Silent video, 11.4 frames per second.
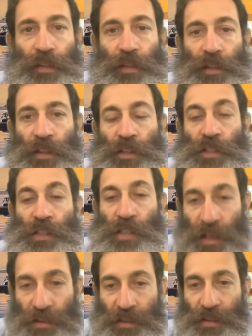It just
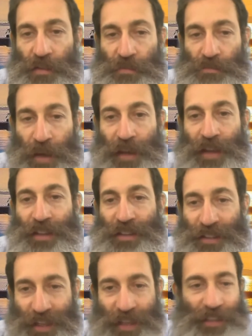doesn't make
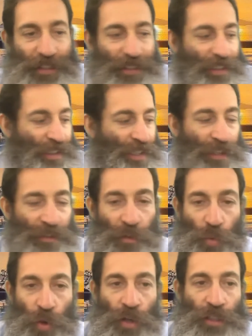sense. It doesn't
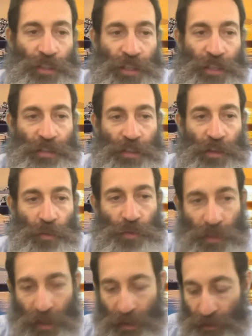work. It doesn't go
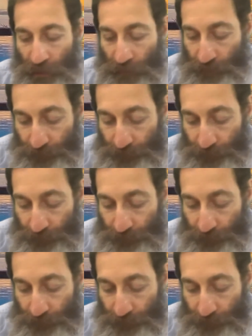together.